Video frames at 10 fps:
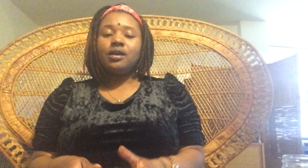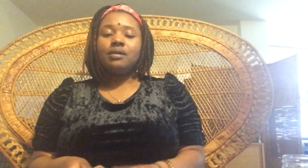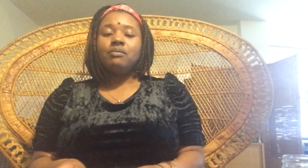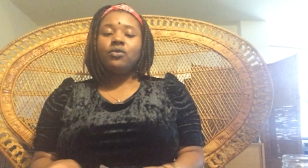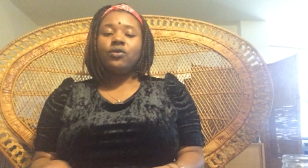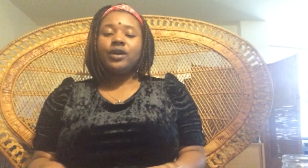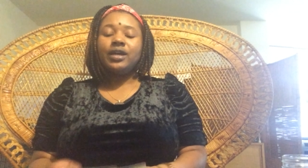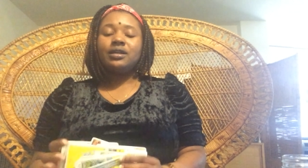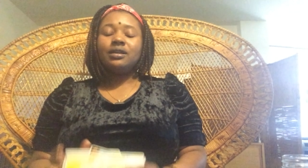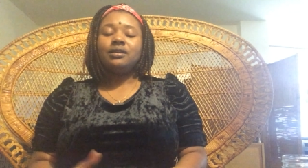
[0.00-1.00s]
um, more
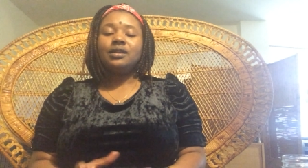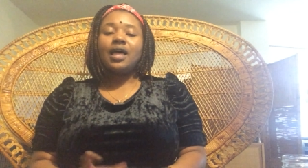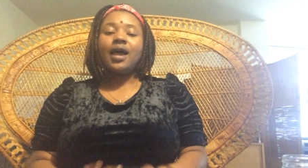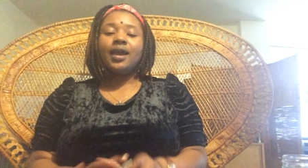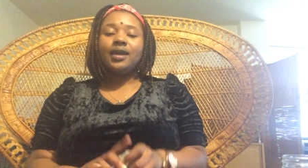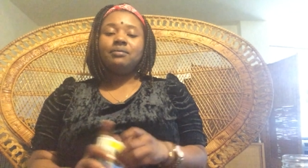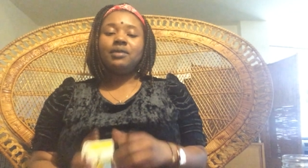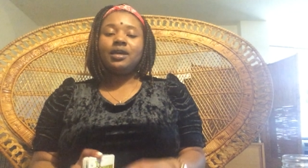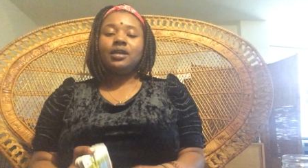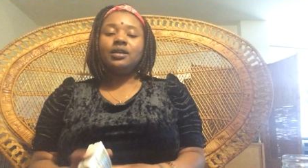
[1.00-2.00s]
in
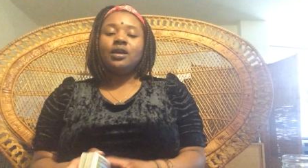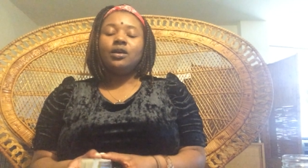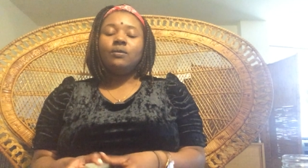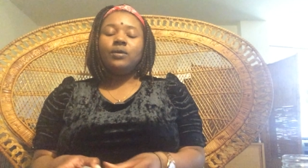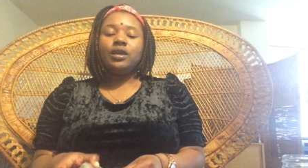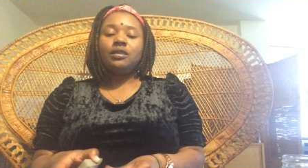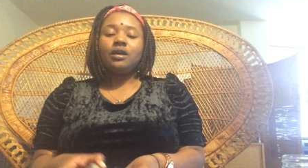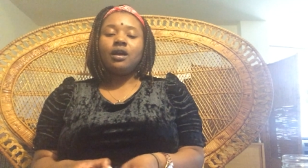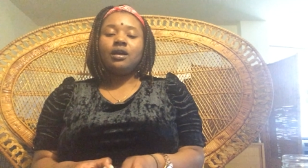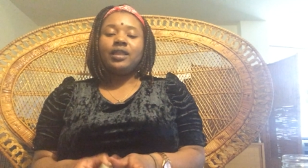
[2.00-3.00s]
alignment with
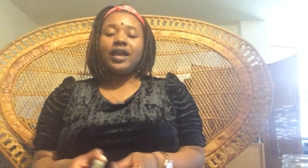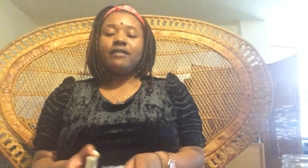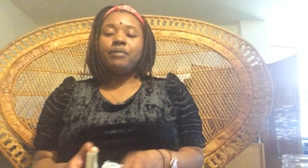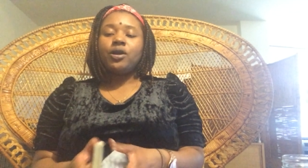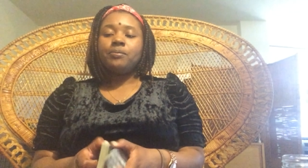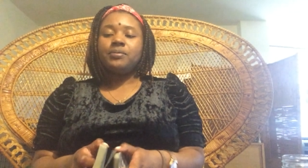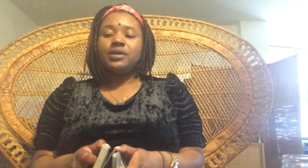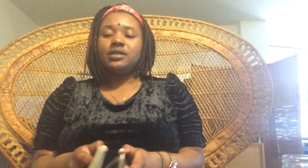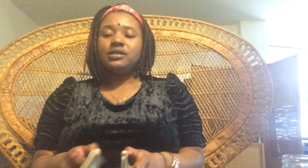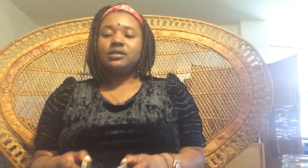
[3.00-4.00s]
our life
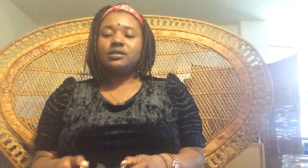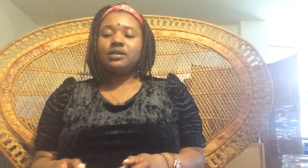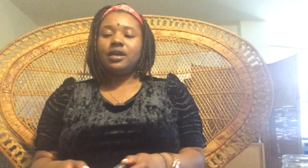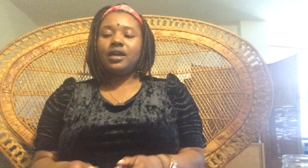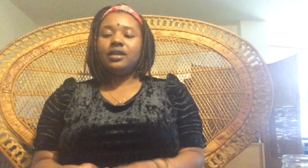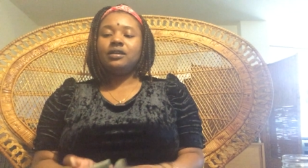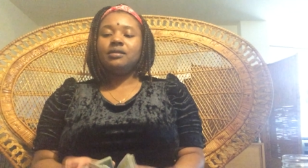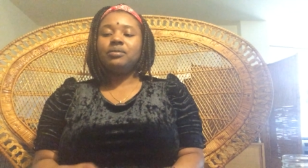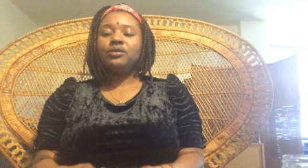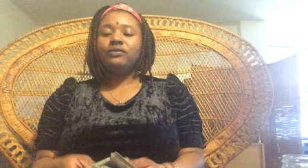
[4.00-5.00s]
purpose in the
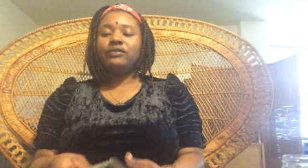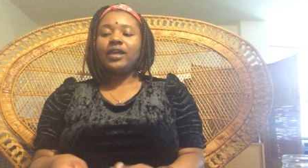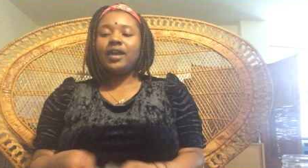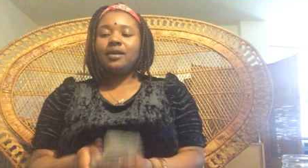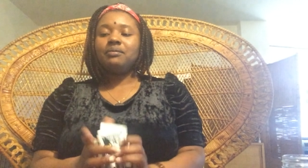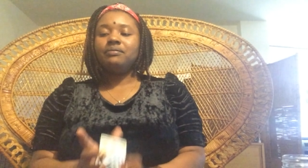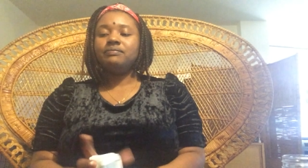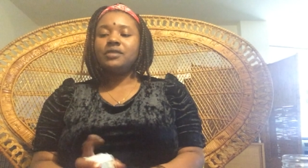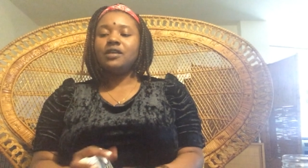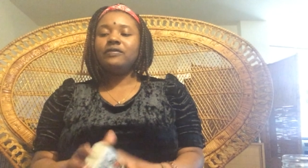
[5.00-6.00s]
blue flame
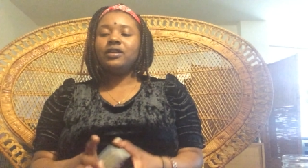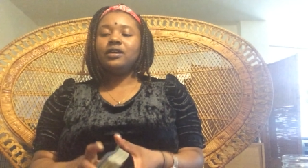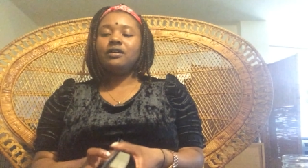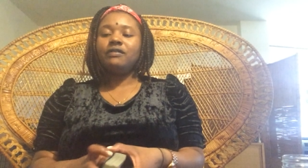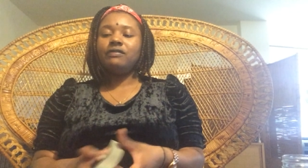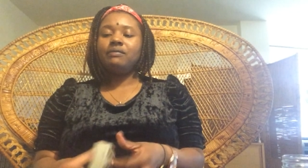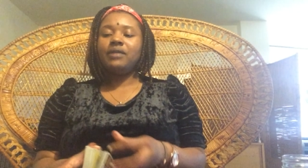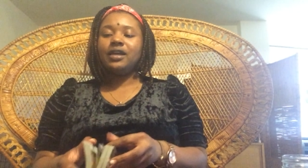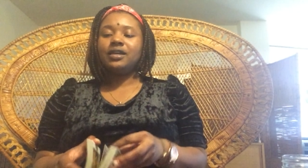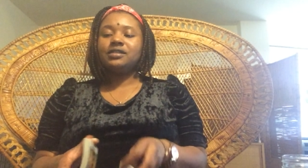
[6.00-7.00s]
of love?
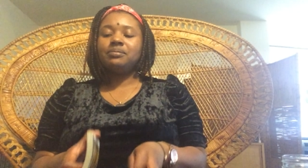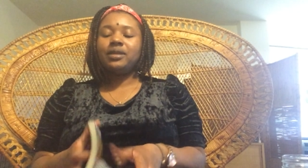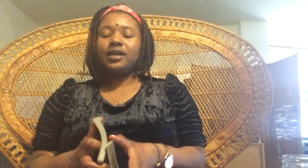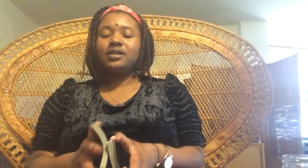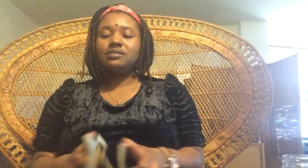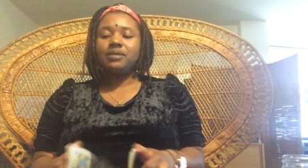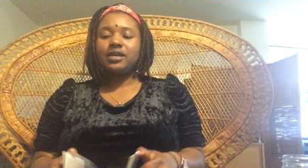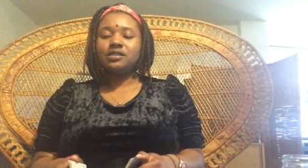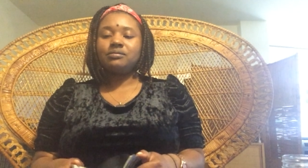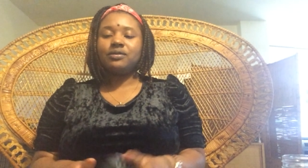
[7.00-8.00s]
Make it as plain as
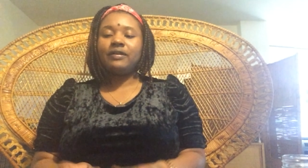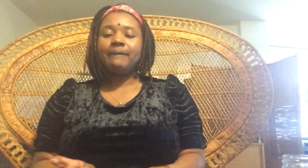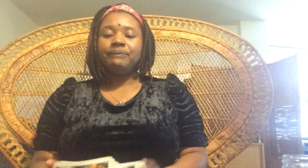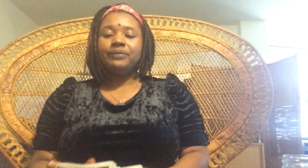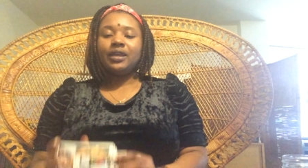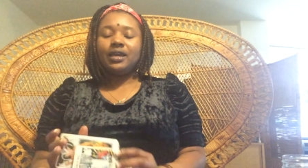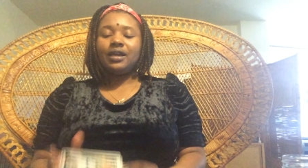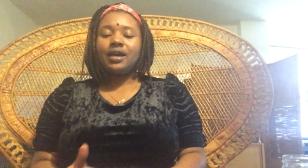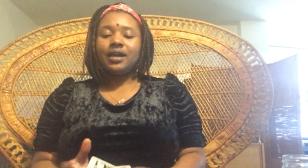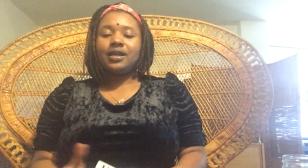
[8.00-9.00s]
possible. In
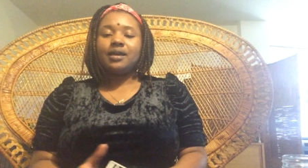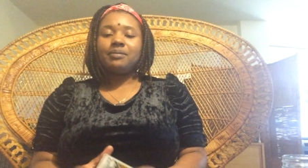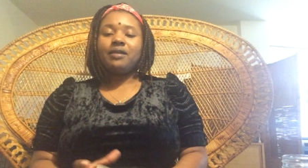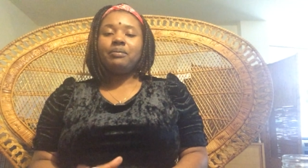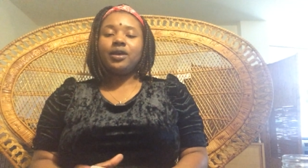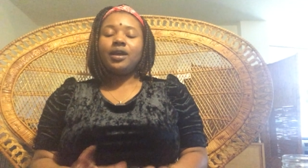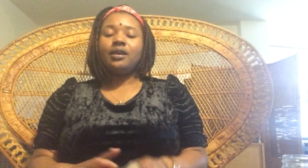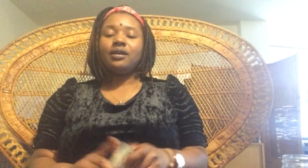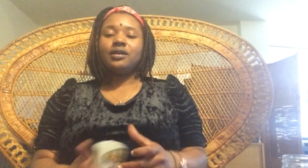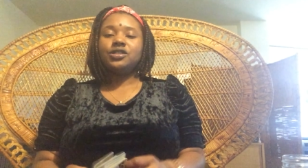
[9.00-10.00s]
I pray.
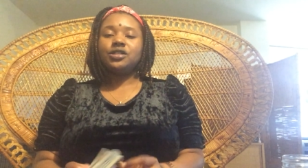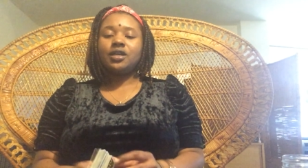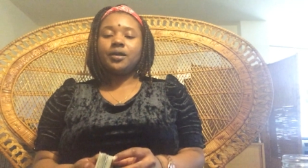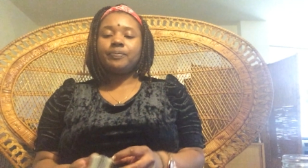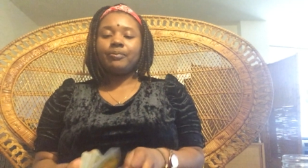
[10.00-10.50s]
I shall.